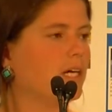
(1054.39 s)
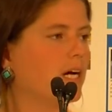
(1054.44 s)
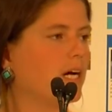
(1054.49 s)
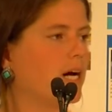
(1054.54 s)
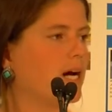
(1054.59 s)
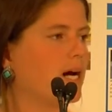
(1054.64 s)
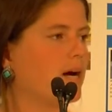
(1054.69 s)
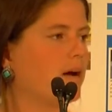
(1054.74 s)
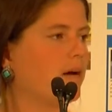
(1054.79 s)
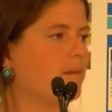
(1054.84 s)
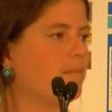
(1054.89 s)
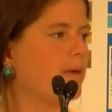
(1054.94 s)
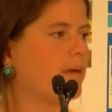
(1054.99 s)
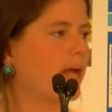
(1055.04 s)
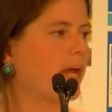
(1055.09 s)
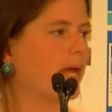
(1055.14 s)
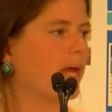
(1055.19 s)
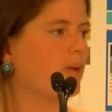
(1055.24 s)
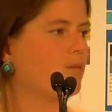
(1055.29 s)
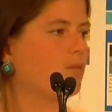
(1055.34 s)

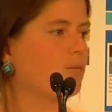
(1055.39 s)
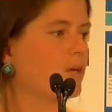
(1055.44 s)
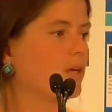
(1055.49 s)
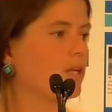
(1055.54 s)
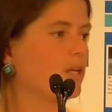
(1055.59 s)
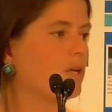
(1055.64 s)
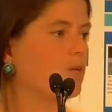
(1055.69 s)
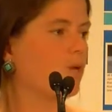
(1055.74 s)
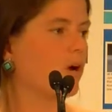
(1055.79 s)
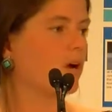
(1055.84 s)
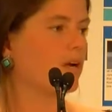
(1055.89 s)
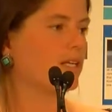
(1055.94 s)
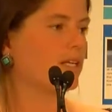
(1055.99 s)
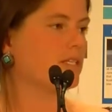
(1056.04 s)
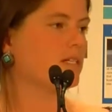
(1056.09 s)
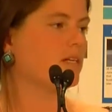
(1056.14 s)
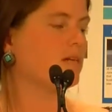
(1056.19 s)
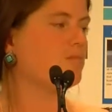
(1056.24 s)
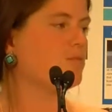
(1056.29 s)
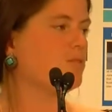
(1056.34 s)
and really wanted
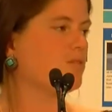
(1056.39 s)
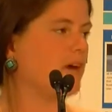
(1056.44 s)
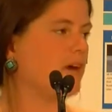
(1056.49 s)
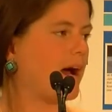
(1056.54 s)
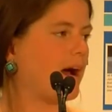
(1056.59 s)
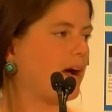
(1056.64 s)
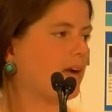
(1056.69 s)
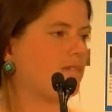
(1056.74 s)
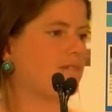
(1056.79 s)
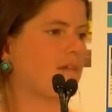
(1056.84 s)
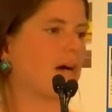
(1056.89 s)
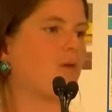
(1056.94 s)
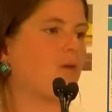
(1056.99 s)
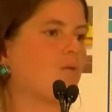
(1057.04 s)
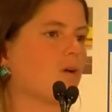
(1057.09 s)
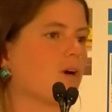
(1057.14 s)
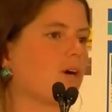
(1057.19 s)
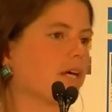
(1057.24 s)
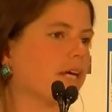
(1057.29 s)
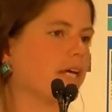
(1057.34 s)
to move out of that
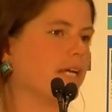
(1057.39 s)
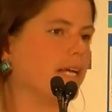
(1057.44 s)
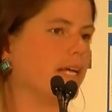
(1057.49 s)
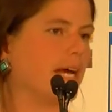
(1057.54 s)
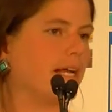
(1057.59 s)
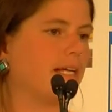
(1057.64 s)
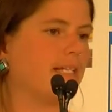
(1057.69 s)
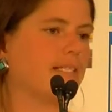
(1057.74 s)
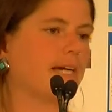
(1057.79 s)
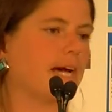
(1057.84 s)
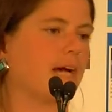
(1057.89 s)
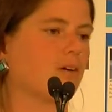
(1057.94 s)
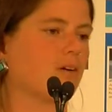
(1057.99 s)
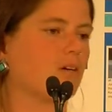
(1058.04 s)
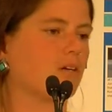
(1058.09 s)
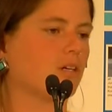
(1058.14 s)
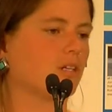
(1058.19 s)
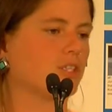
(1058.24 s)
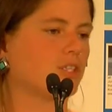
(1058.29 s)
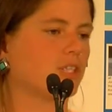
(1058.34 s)
work and get into
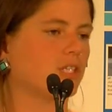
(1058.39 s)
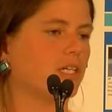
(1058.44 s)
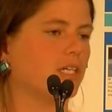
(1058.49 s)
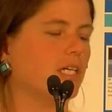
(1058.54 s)
agriculture.